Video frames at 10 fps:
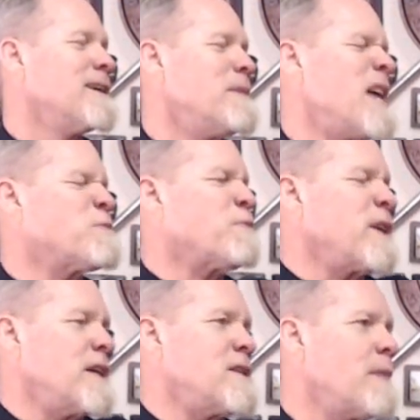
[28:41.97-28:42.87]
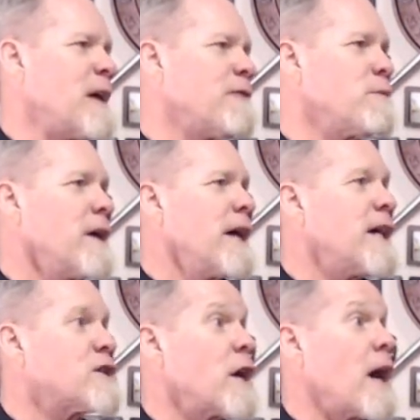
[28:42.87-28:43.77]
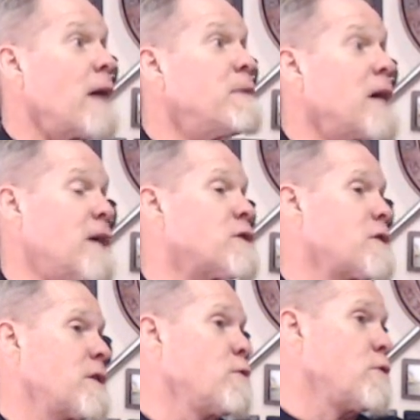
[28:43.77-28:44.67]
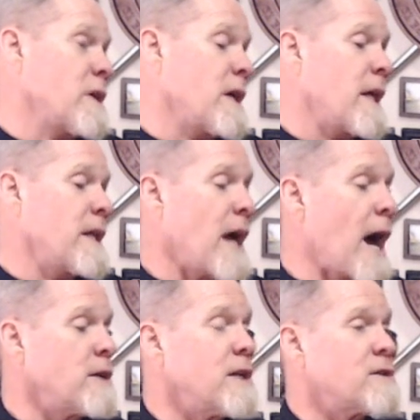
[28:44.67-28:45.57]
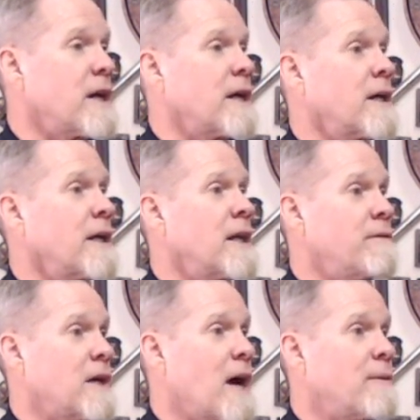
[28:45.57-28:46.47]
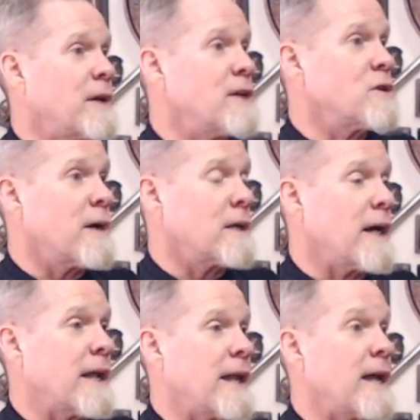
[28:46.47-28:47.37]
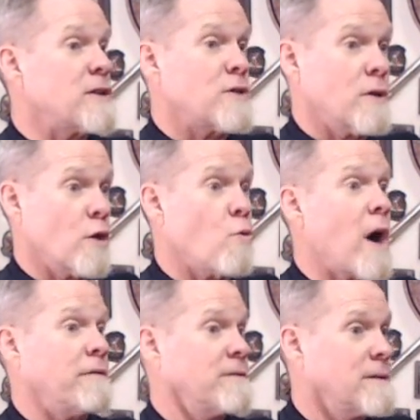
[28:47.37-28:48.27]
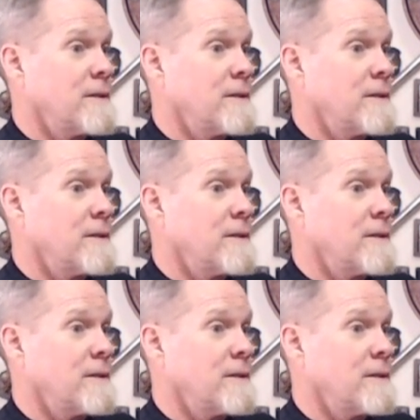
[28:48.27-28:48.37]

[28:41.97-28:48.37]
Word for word: It's pretty easy. I mean, I'll be honest, who's the guy who needs to get a Navy Commendation Medal out of that is the wife.